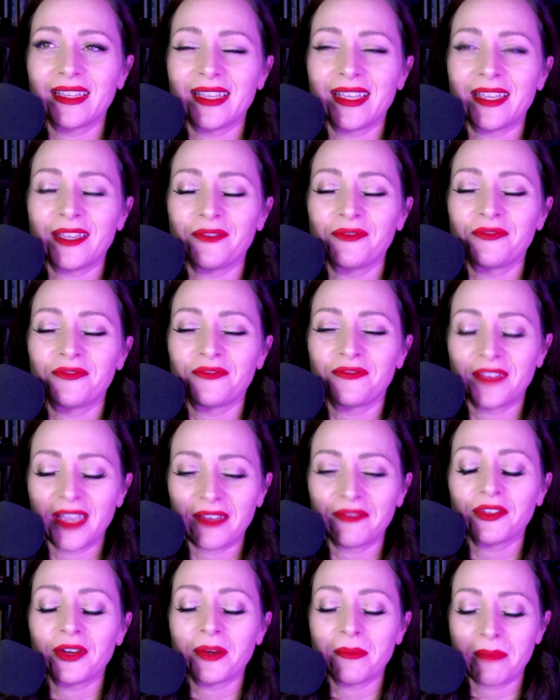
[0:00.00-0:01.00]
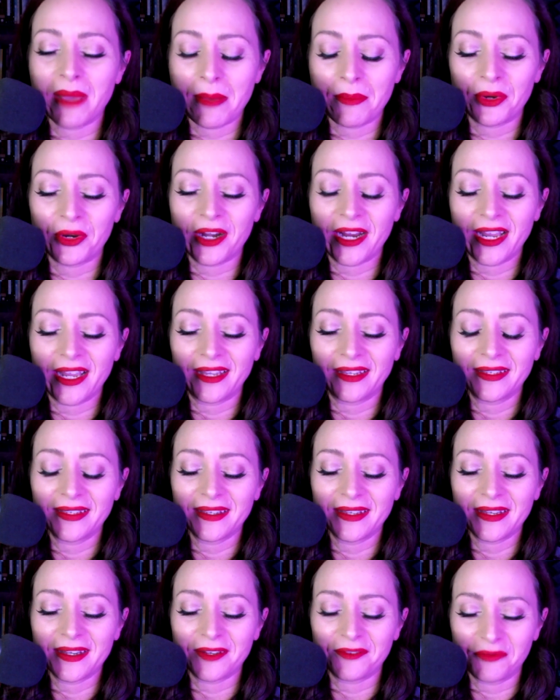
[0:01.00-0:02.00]
a favorite memory
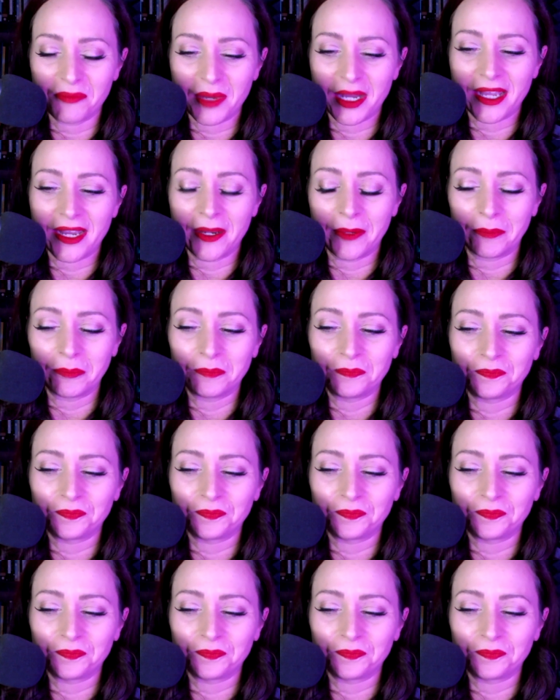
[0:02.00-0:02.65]
of mine.